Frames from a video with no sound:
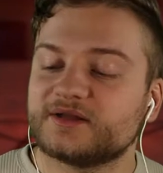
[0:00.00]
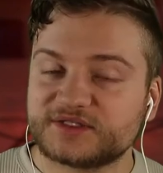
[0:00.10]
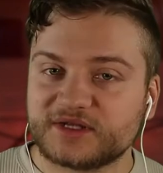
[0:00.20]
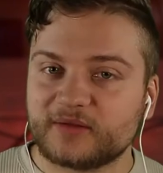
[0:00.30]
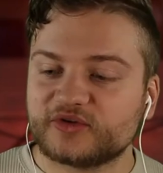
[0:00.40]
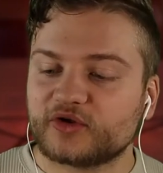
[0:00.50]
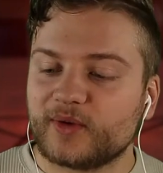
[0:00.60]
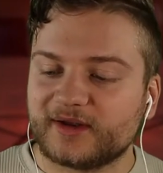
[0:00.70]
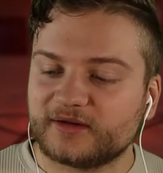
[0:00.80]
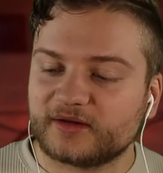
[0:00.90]

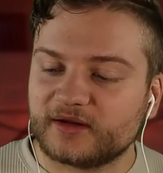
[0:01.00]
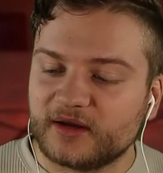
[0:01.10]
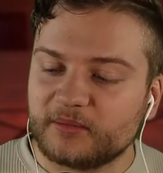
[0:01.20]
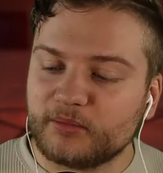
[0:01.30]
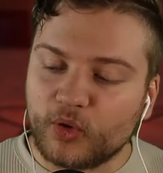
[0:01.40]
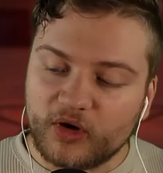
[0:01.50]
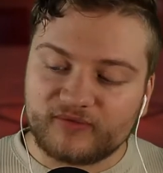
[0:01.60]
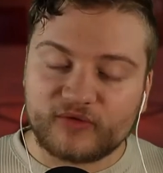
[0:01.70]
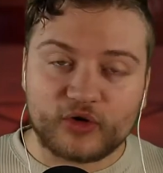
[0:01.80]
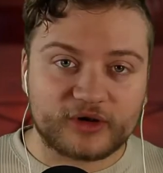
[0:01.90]
Subsequent, more
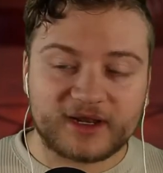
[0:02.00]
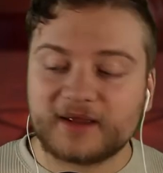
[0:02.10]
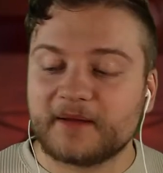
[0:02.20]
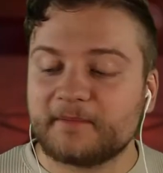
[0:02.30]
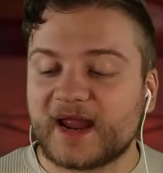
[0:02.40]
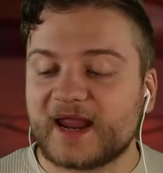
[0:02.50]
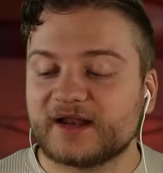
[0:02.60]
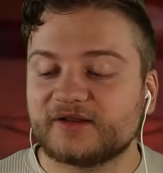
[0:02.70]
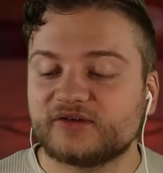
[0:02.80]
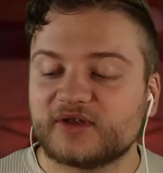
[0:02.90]
overtly
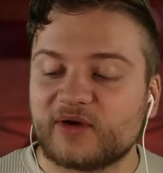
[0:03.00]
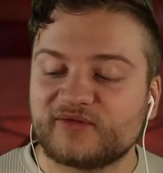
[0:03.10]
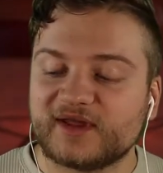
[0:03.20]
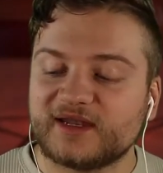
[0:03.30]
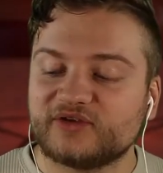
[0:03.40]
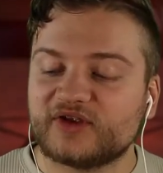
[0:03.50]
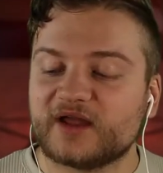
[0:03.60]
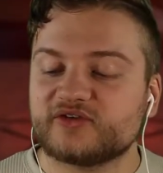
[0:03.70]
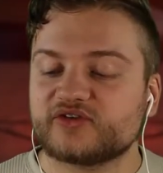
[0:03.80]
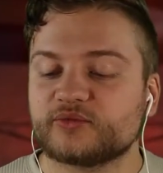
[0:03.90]
pagan
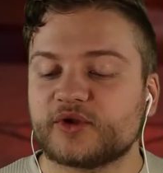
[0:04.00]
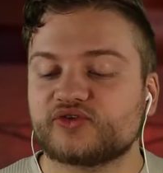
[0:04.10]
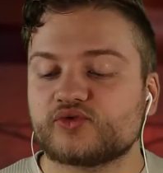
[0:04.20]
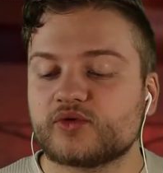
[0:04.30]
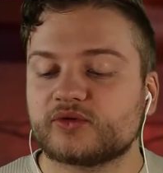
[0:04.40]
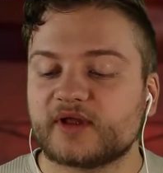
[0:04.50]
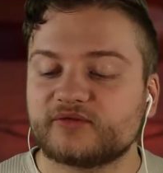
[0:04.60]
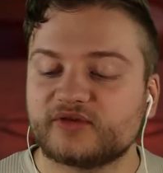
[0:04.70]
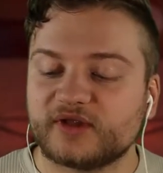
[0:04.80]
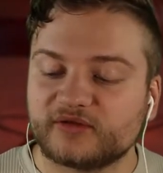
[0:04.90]
self-initiation rituals
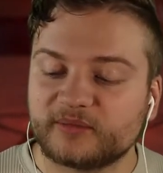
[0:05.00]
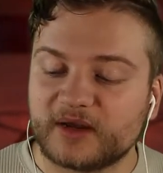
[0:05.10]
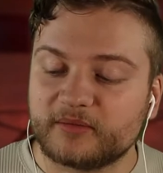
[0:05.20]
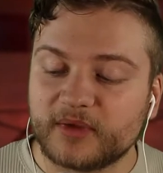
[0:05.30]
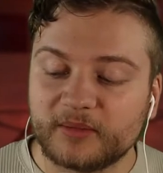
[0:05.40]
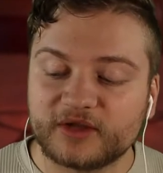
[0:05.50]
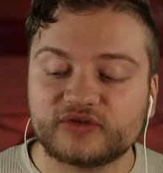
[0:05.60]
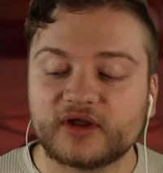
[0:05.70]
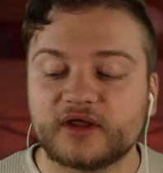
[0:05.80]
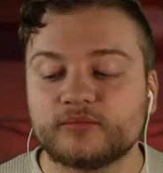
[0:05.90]
have since been
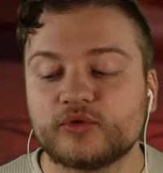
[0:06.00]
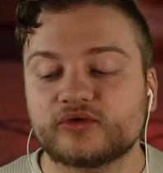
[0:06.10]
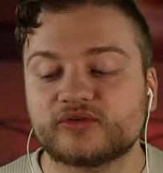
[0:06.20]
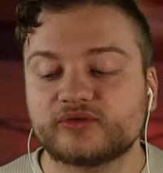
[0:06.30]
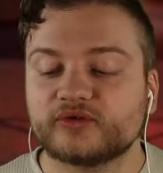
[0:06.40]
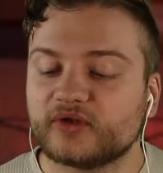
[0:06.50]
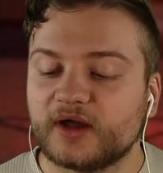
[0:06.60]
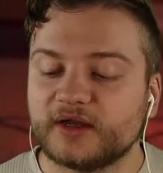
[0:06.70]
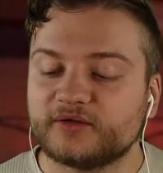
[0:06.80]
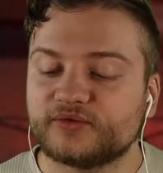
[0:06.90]
published in books
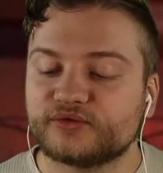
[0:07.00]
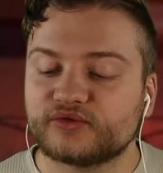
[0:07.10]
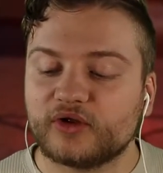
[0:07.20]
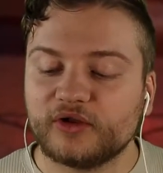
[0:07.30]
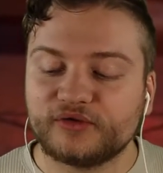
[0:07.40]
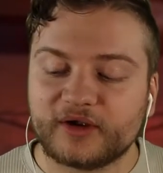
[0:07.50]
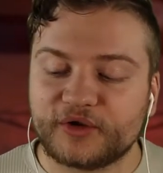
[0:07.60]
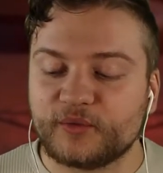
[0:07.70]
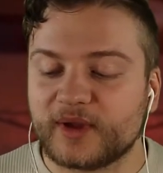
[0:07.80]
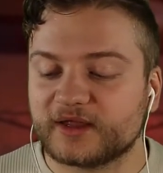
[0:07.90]
designed for
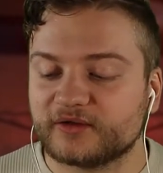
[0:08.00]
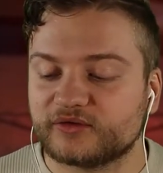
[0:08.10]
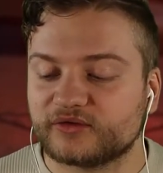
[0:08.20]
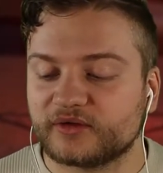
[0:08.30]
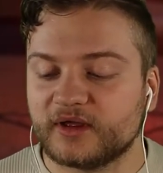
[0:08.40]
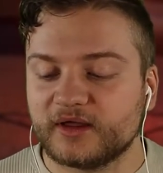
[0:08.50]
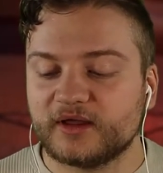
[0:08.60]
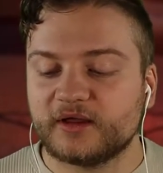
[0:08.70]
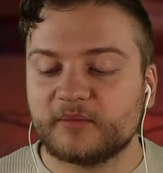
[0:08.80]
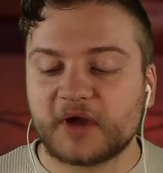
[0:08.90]
solitary Wiccans
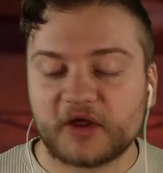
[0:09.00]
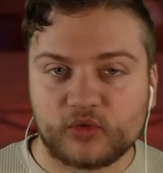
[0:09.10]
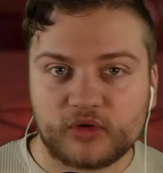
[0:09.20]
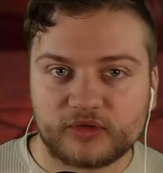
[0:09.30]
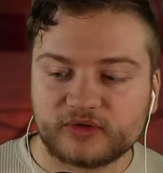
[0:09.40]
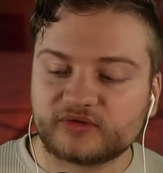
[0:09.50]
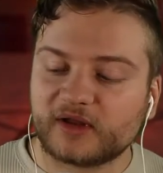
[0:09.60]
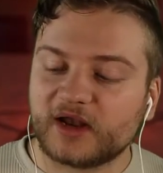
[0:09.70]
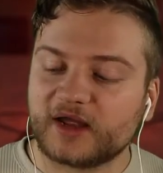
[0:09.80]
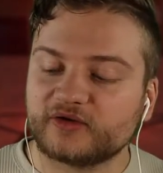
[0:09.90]
by authors
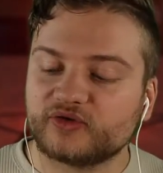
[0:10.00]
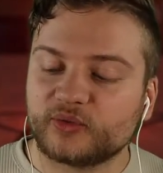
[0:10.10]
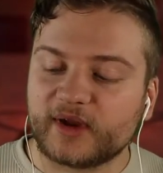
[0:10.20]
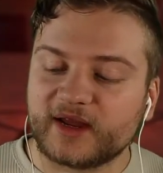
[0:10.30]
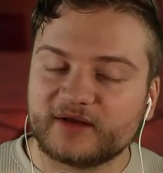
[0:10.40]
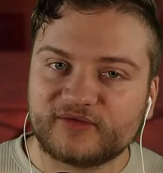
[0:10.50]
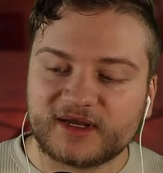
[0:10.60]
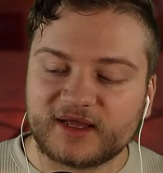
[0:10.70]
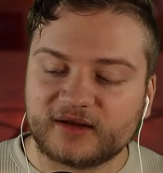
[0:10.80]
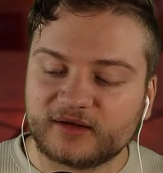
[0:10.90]
like Doreen
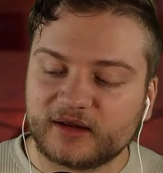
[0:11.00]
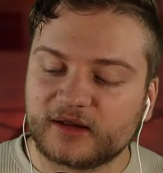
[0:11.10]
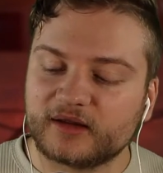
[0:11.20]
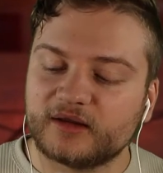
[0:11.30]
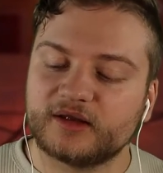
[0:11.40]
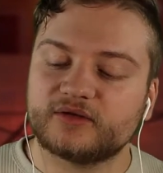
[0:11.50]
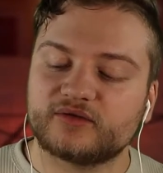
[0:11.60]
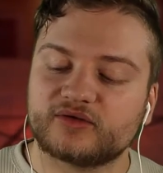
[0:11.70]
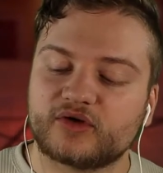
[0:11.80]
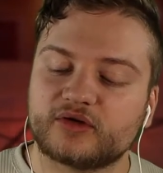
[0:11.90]
Valiente,
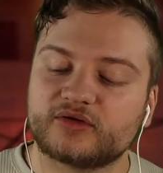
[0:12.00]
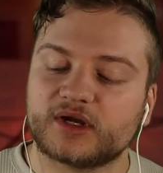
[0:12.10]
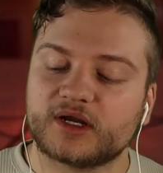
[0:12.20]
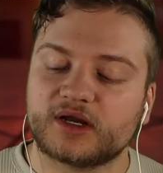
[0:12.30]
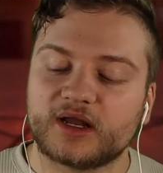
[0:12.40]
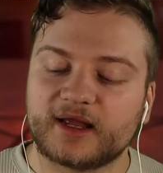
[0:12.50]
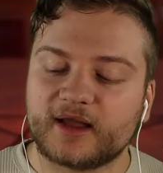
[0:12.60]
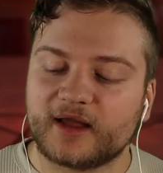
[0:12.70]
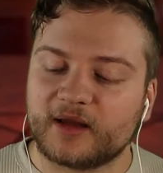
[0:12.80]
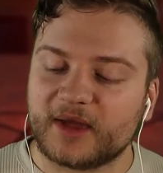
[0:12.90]
Scott
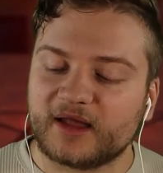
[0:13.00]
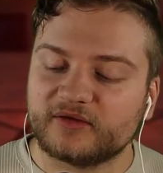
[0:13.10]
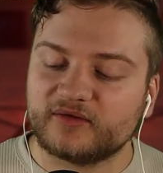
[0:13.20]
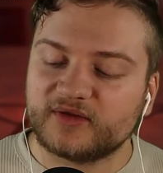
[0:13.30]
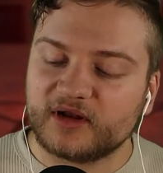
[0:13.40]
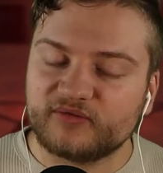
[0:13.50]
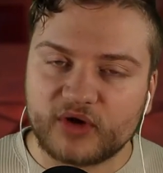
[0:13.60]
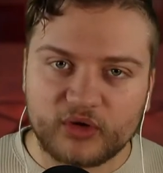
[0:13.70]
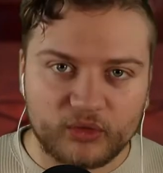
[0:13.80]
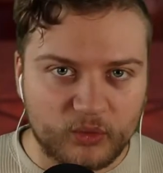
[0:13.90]
Cunningham, and
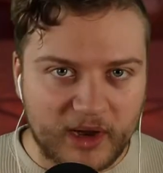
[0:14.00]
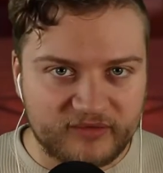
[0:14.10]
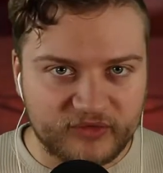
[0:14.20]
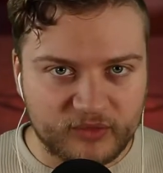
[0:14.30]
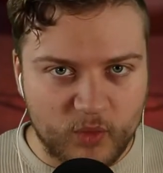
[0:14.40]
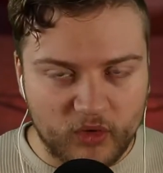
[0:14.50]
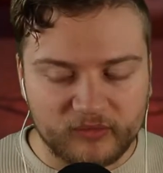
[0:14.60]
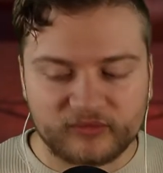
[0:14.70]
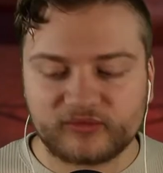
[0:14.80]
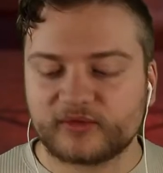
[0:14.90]
Silver
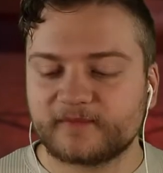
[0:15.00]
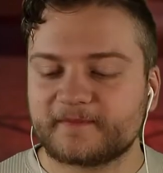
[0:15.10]
Ravenwolf.